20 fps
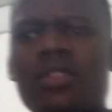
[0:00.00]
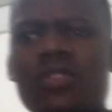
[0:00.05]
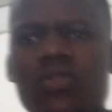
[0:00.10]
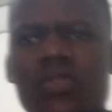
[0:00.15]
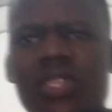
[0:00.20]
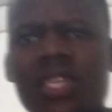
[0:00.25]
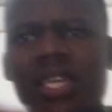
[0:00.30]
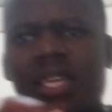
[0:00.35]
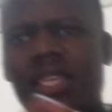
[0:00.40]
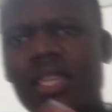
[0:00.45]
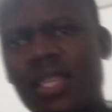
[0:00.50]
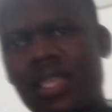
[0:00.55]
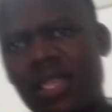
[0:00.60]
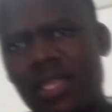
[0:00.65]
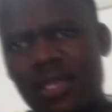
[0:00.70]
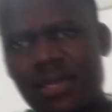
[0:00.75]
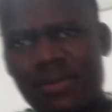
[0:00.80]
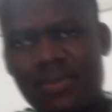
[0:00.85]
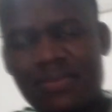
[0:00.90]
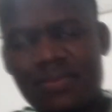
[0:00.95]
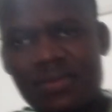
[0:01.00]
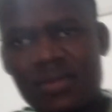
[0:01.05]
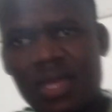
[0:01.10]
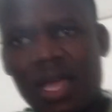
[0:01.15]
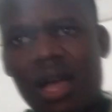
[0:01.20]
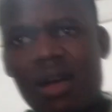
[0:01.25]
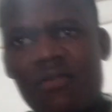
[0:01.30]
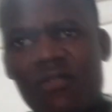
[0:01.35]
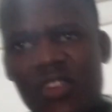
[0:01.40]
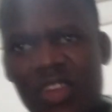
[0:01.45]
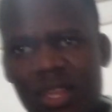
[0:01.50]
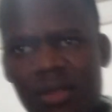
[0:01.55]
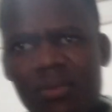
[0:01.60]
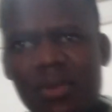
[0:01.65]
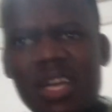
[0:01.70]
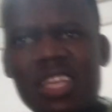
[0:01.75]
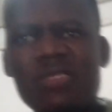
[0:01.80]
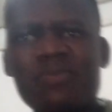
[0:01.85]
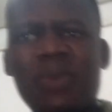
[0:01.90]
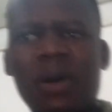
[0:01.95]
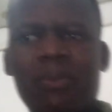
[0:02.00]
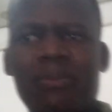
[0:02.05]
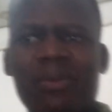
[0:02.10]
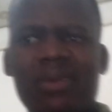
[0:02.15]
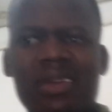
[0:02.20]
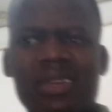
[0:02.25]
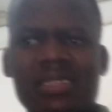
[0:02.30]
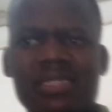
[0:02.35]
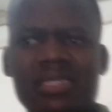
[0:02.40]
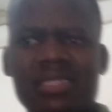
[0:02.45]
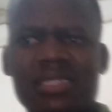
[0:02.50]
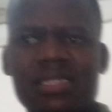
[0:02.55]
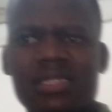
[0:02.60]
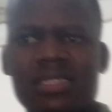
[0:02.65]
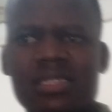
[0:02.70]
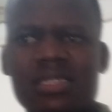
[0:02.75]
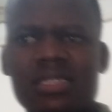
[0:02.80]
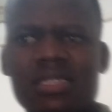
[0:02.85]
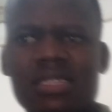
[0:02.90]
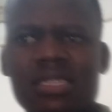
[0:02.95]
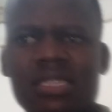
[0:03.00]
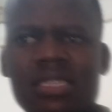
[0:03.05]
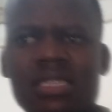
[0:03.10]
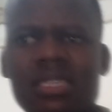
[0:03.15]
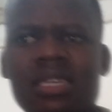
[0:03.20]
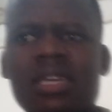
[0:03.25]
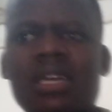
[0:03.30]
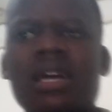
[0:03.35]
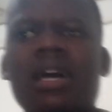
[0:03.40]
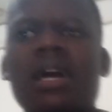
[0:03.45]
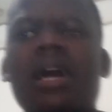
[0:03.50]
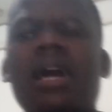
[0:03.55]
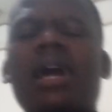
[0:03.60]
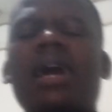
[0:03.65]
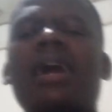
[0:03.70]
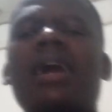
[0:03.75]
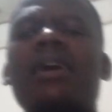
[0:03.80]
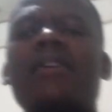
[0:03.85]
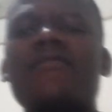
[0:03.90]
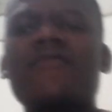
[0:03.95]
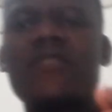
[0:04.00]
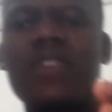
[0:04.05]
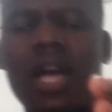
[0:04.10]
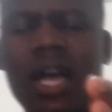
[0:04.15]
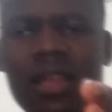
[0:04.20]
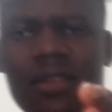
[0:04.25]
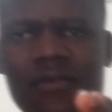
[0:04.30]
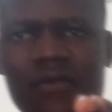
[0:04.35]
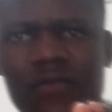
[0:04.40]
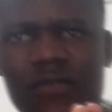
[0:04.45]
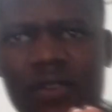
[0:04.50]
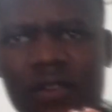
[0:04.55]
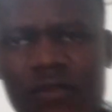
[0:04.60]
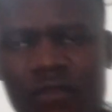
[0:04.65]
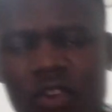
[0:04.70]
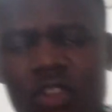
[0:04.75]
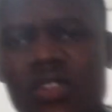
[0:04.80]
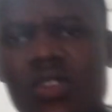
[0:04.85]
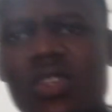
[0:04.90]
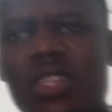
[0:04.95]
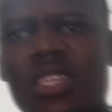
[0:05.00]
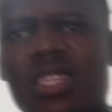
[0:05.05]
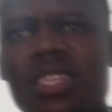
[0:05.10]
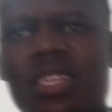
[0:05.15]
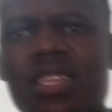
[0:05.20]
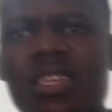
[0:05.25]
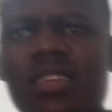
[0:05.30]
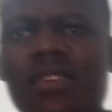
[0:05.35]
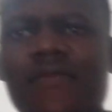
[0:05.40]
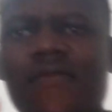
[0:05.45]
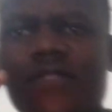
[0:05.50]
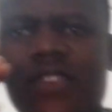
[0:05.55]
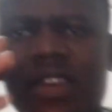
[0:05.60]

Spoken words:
Today, I'm very much perplexed. I've unfortunately